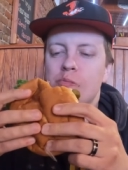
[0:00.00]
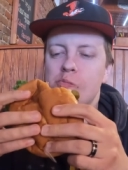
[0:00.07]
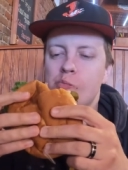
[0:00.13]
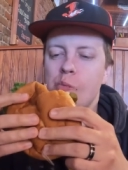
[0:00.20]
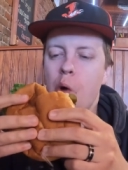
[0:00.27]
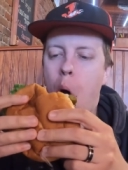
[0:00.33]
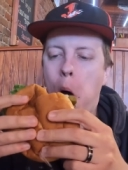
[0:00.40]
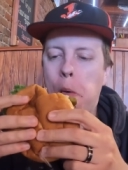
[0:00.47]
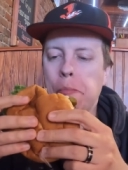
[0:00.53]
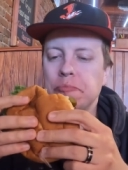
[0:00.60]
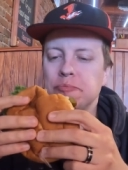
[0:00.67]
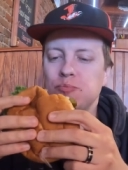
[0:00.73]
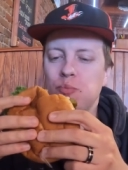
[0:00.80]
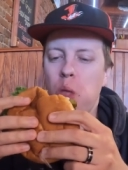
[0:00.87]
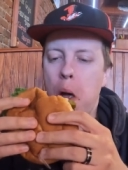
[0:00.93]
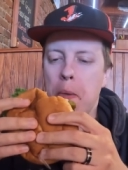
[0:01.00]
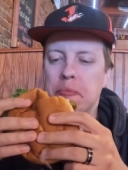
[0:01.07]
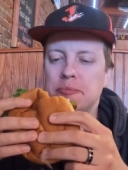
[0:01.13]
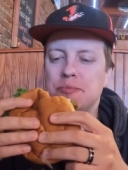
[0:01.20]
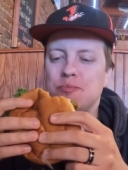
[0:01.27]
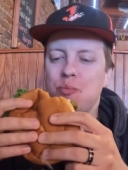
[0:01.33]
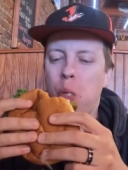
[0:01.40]
And
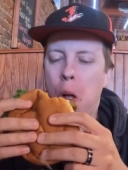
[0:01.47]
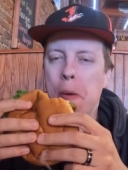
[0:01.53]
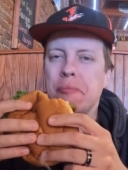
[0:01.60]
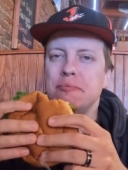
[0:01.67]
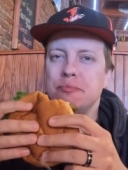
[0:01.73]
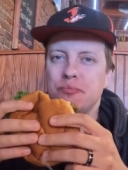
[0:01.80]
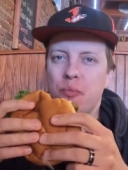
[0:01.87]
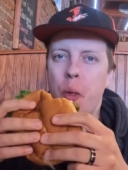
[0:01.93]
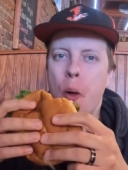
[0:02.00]
what do you think?